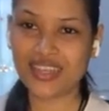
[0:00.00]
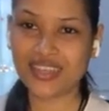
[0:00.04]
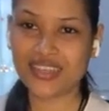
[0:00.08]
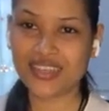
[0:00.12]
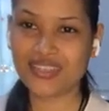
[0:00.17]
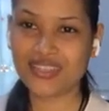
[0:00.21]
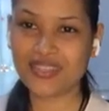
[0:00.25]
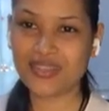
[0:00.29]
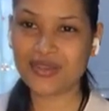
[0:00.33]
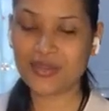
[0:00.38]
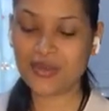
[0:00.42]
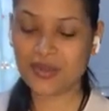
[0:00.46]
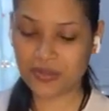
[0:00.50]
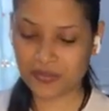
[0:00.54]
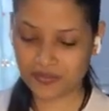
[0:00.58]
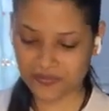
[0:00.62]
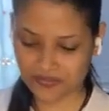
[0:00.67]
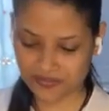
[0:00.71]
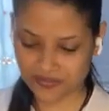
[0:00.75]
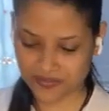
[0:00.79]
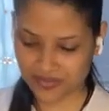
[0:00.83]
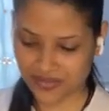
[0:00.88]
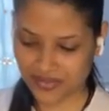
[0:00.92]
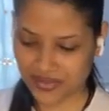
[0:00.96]
So
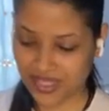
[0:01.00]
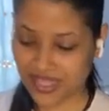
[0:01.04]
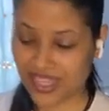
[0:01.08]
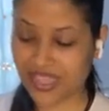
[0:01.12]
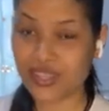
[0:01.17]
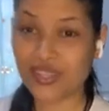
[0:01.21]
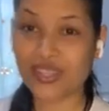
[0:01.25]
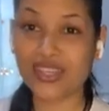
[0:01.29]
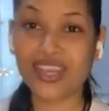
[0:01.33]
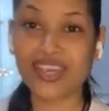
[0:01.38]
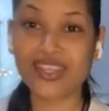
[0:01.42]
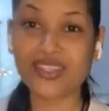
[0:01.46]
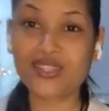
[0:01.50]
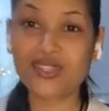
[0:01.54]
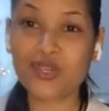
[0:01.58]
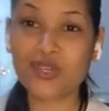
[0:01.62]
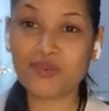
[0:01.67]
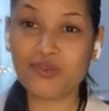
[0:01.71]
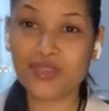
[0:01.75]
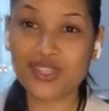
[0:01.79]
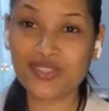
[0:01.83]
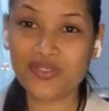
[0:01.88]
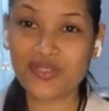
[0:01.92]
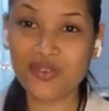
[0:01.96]
thank you guys so
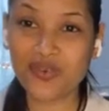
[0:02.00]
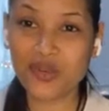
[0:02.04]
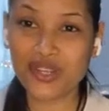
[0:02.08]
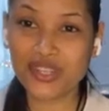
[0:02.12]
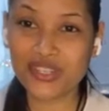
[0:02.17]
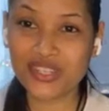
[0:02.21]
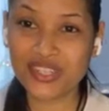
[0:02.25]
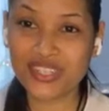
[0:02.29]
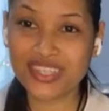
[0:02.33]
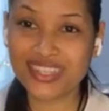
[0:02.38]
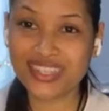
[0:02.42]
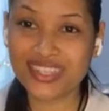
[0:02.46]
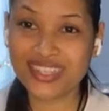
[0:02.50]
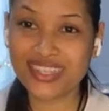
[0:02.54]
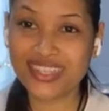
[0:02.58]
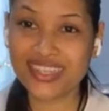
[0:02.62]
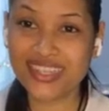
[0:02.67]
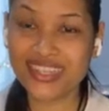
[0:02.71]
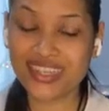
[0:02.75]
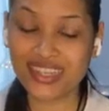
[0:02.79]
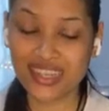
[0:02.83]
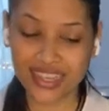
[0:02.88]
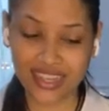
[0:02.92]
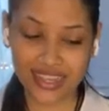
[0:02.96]
much for watching
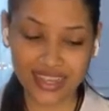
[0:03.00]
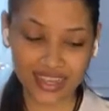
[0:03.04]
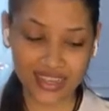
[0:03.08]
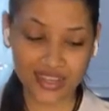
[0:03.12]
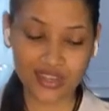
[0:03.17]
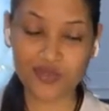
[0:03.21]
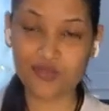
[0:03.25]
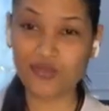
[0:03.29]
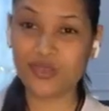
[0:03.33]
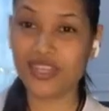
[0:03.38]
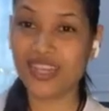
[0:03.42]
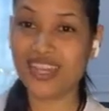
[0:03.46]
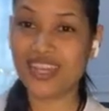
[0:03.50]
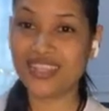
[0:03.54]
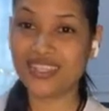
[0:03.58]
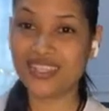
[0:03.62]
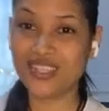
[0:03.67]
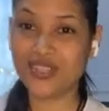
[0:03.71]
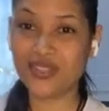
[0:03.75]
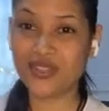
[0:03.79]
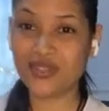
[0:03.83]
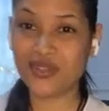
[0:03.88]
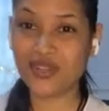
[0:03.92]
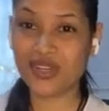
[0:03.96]
today. I hope you guys
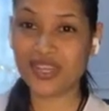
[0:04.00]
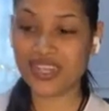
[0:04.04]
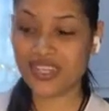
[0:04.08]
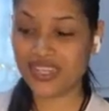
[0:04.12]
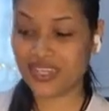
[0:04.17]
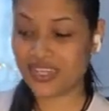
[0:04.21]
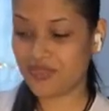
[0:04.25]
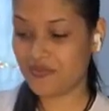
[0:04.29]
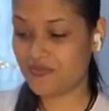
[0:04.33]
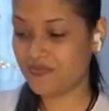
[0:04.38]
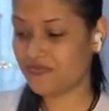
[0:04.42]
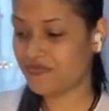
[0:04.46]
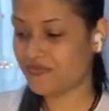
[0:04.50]
enjoyed.